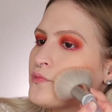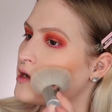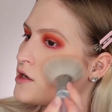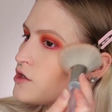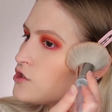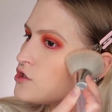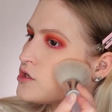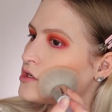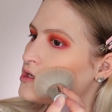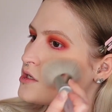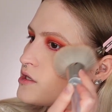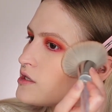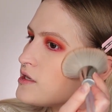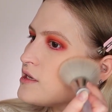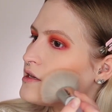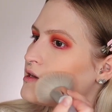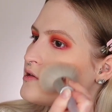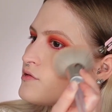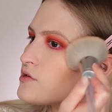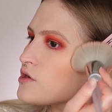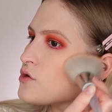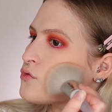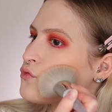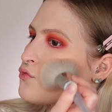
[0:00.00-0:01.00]
It just
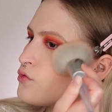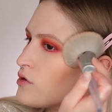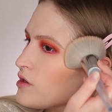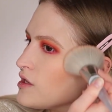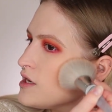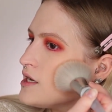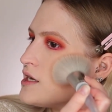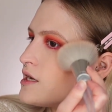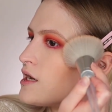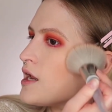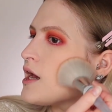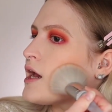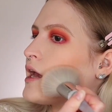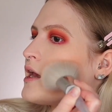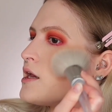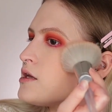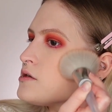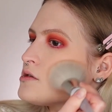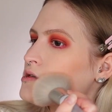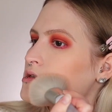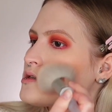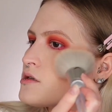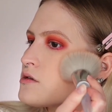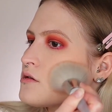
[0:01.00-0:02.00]
leaves a really
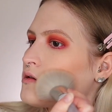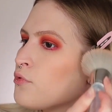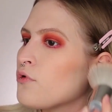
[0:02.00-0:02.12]
nice